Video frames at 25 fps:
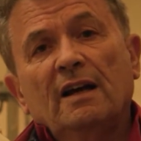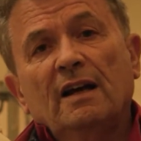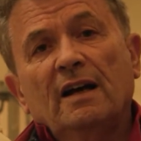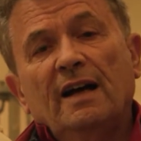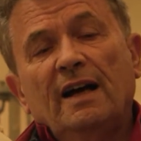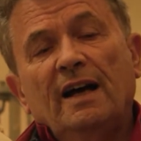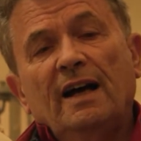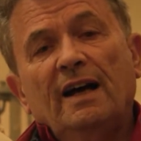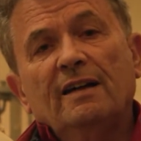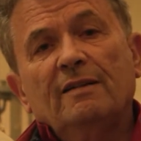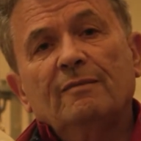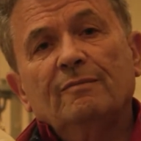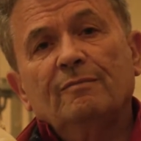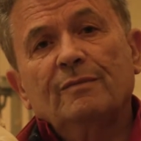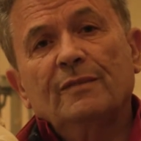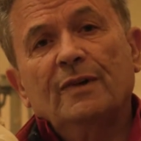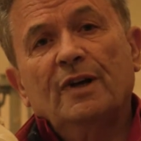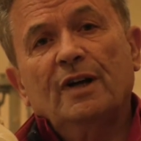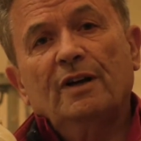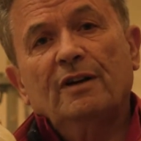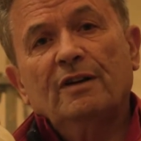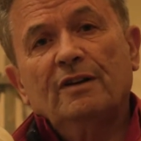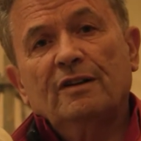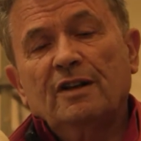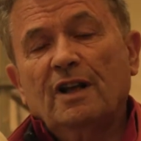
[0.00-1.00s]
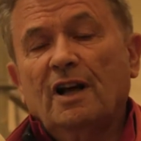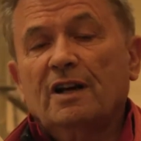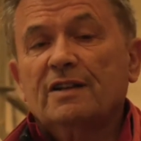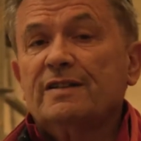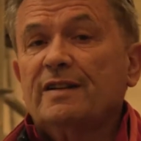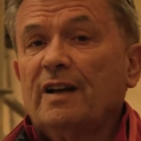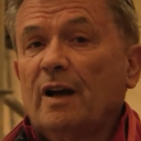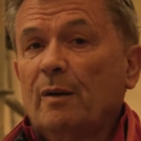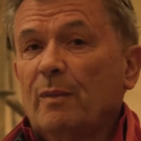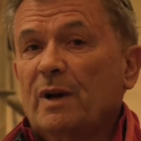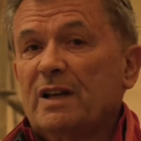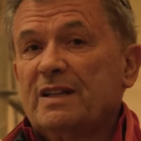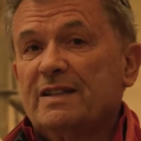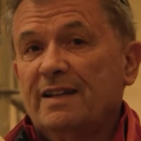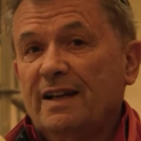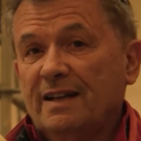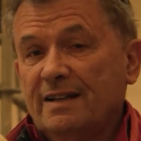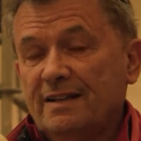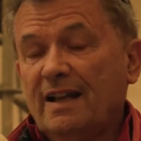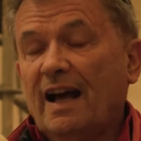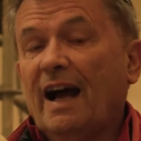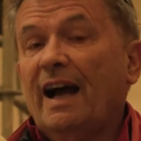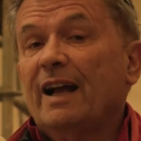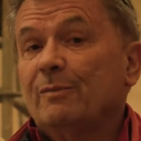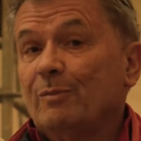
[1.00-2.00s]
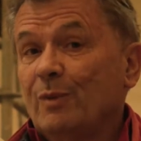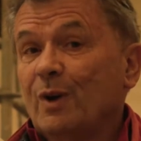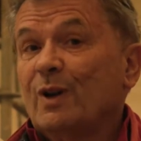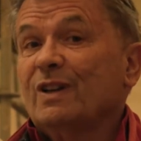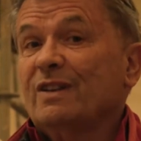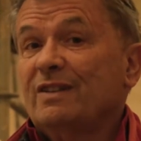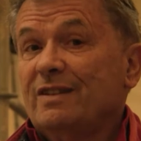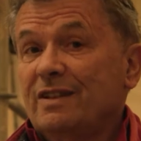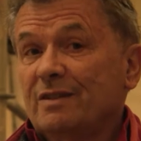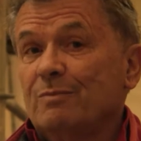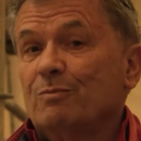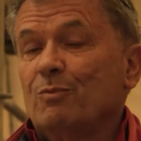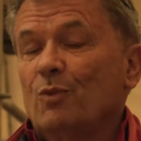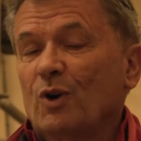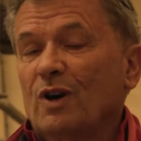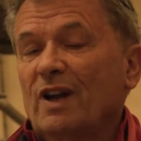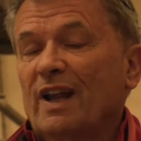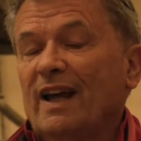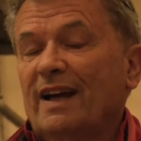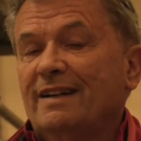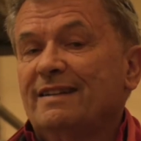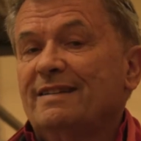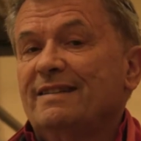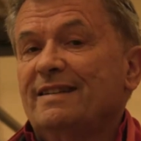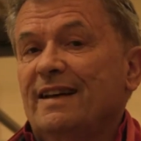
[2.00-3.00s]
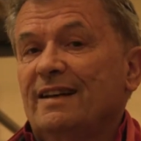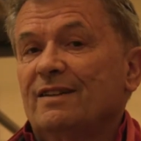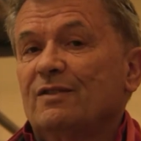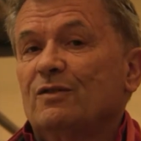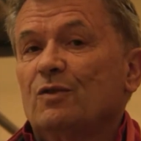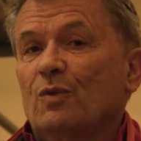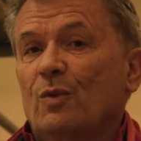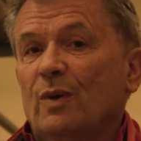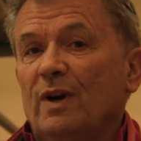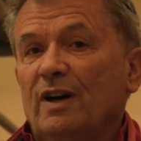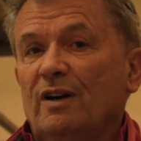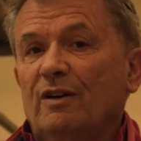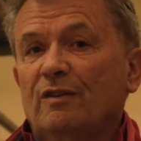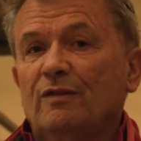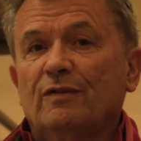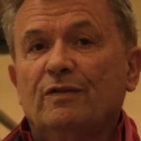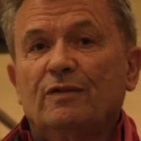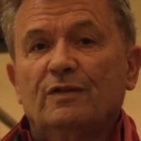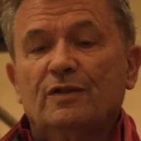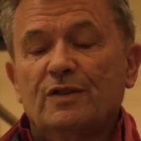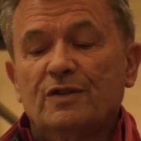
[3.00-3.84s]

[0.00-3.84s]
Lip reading: And last time I said 9, but it is more like 10, 12.